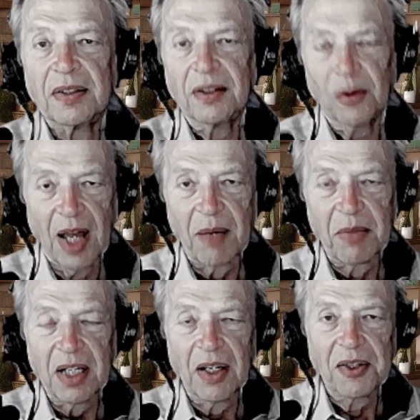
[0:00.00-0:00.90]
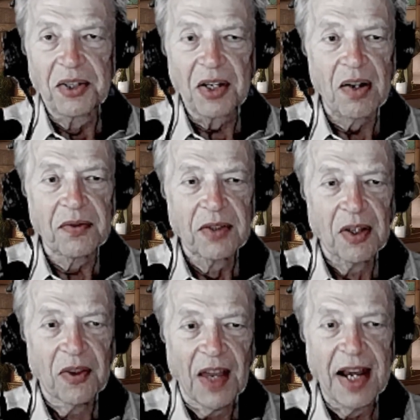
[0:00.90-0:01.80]
We're not being ourselves.
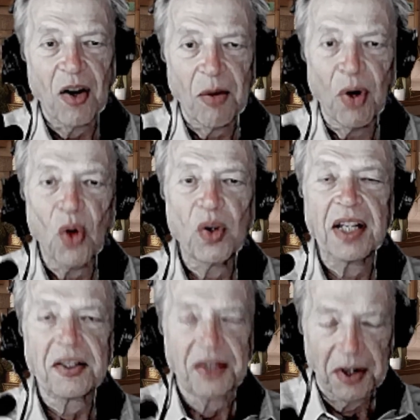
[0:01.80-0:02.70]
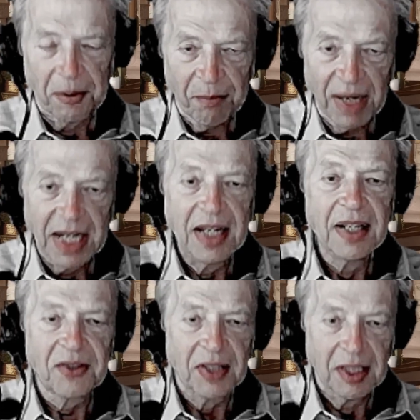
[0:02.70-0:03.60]
They are molding us. They are making
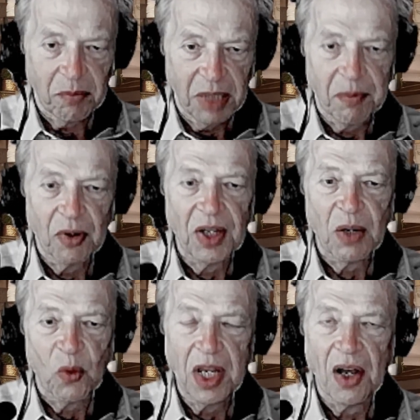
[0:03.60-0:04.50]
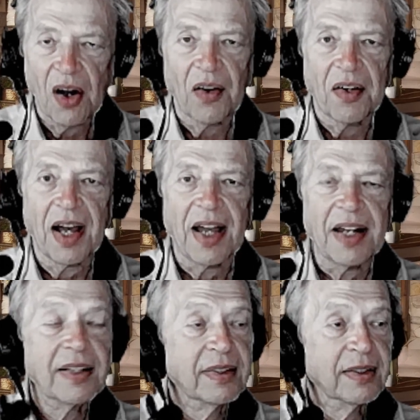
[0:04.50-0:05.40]
us into people that we are not.
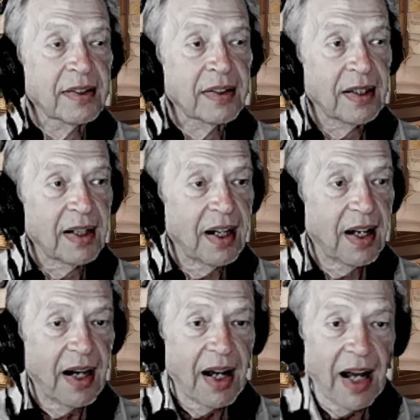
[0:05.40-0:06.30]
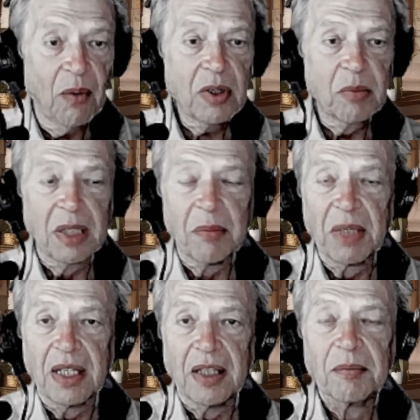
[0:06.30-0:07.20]
I want to be
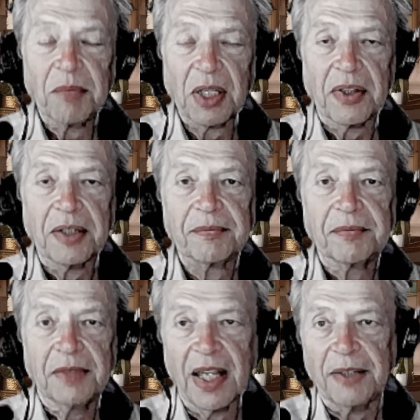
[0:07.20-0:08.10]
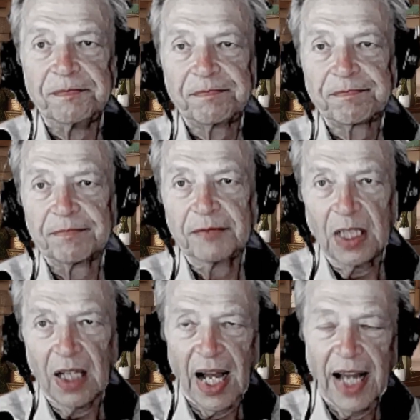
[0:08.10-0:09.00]
me, period. Now,
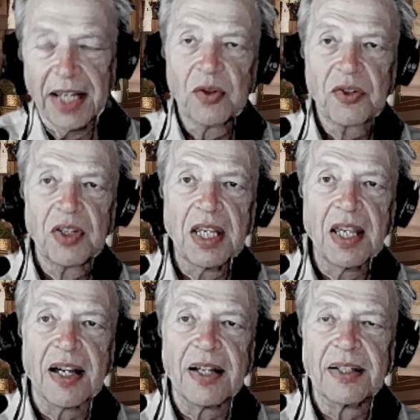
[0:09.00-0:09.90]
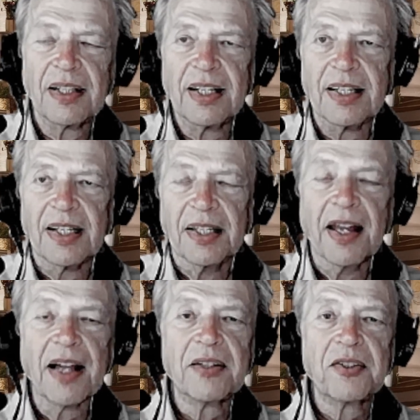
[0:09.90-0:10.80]
I use the
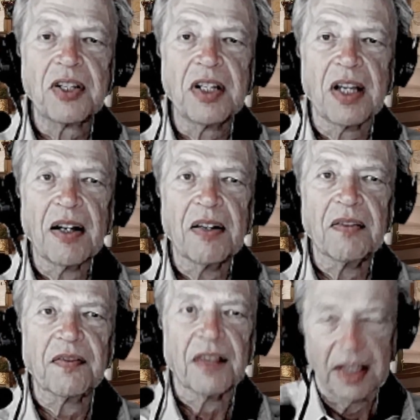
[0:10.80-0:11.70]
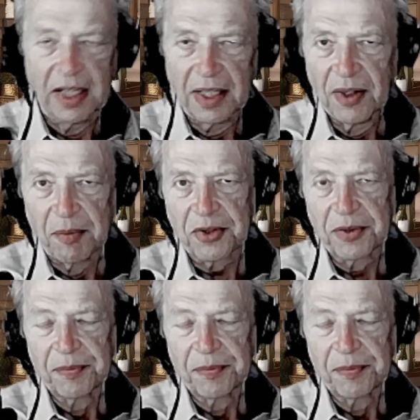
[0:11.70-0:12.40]
analogy of an eclipse.